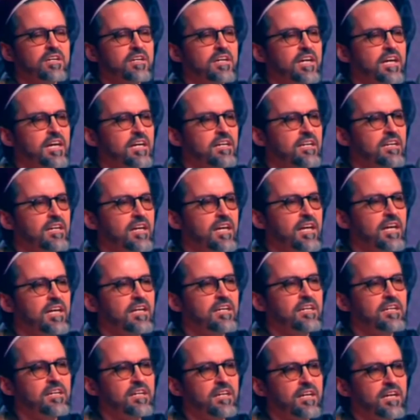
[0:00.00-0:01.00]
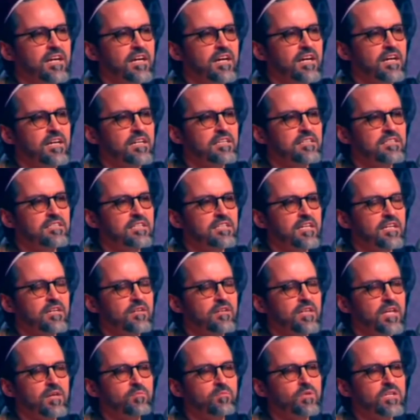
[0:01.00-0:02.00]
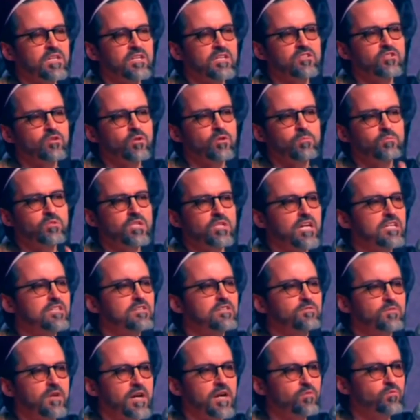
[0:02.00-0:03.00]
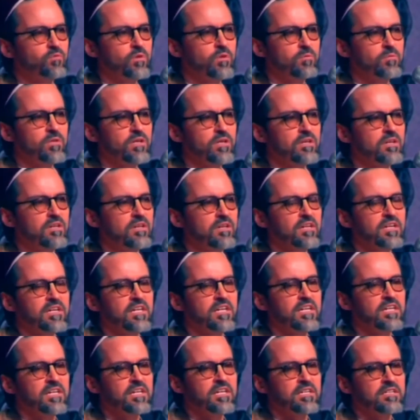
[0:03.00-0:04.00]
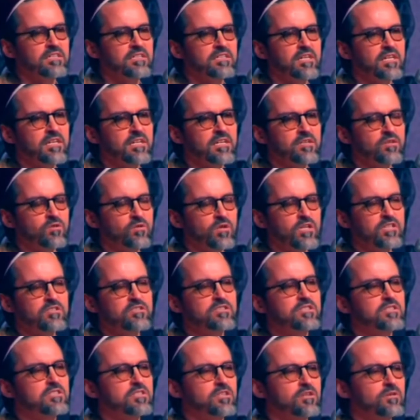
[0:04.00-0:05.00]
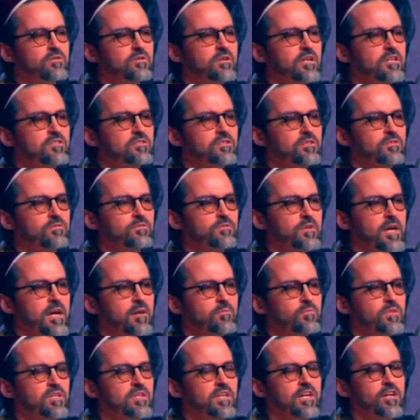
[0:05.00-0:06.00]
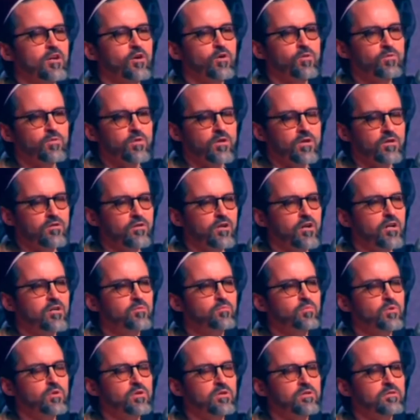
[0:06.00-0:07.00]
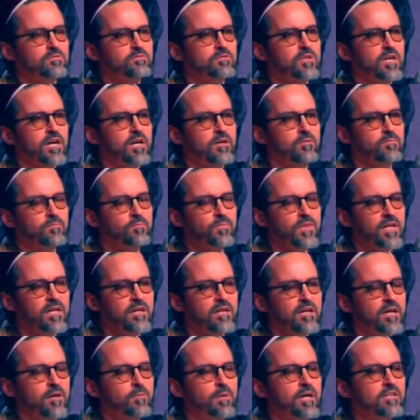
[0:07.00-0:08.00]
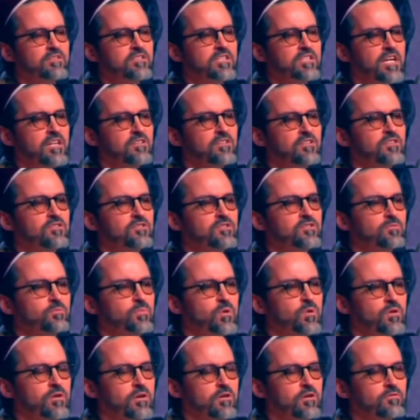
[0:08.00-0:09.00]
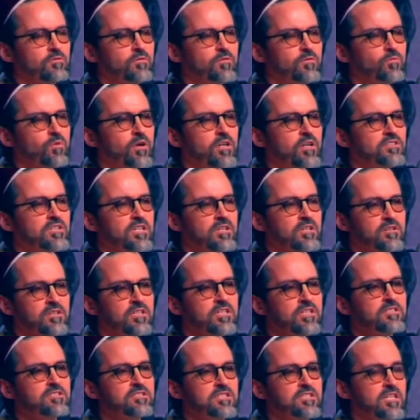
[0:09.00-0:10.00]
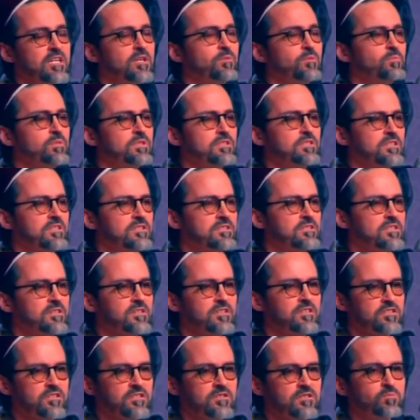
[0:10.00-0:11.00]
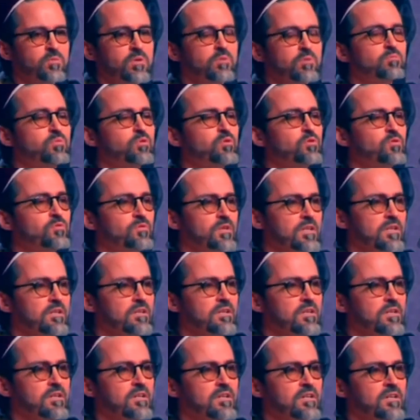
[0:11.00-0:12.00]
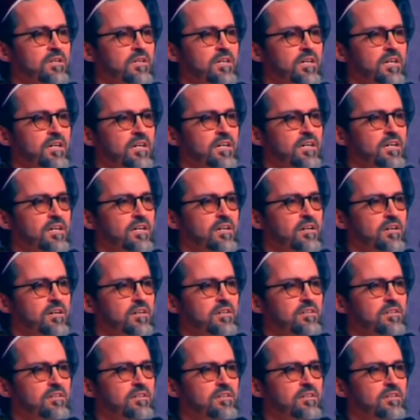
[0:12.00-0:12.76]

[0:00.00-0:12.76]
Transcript: And, and uh, it, they begin to objectify women. It, it, it creates deterioration of family. And over a long period of time, about 10 years of pornography watching leads to impotence, and this has been proven. Uh,